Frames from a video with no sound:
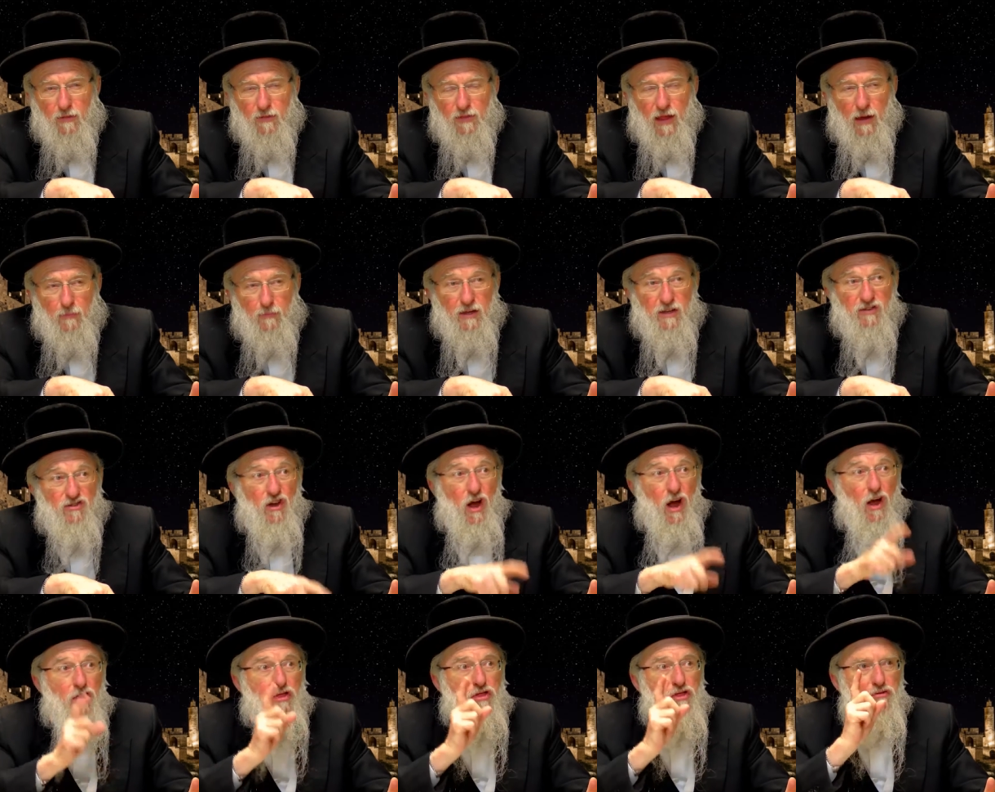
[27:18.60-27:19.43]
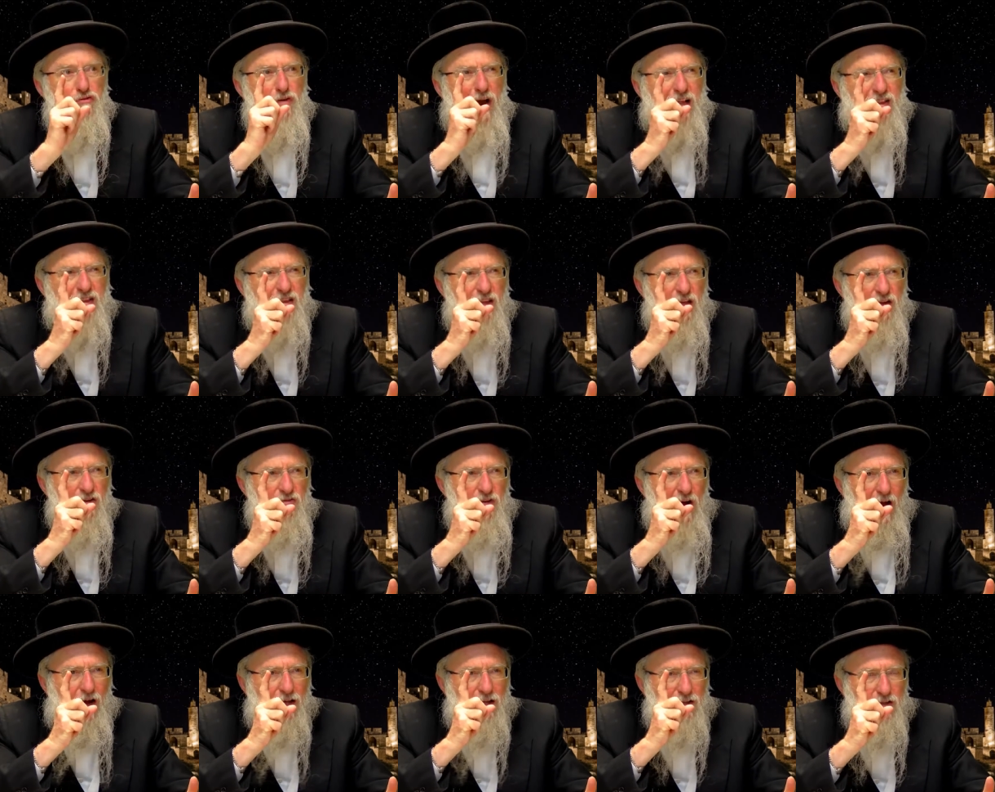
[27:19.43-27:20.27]
That means threatening
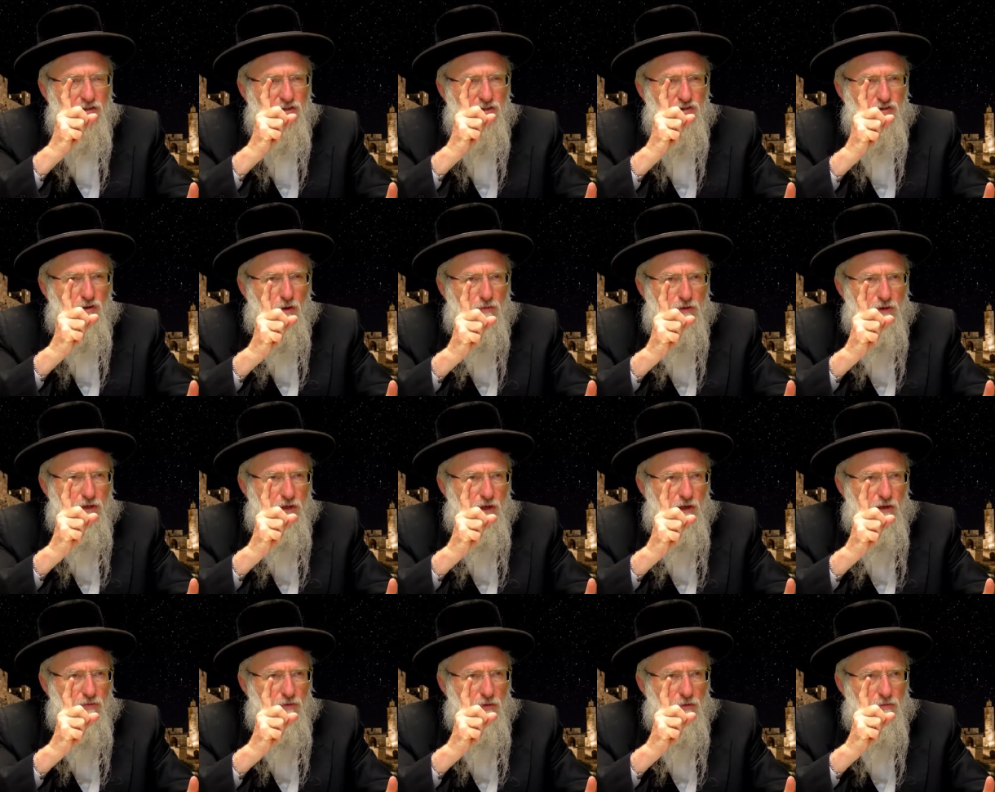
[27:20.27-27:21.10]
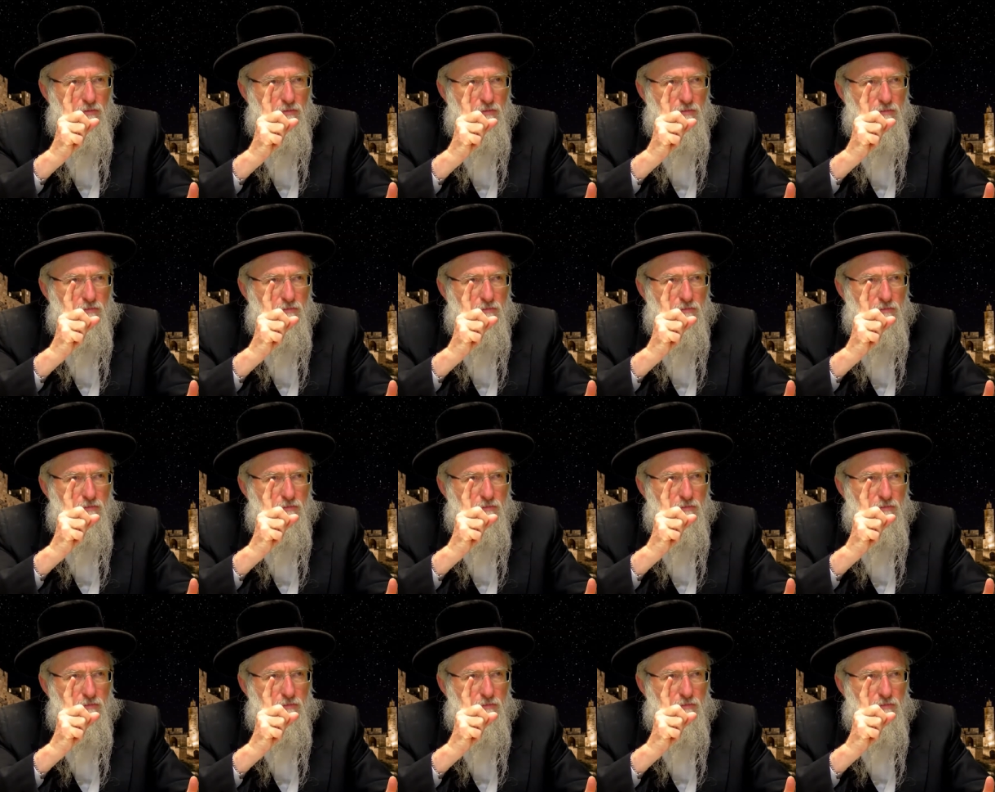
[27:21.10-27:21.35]
violence is already evil.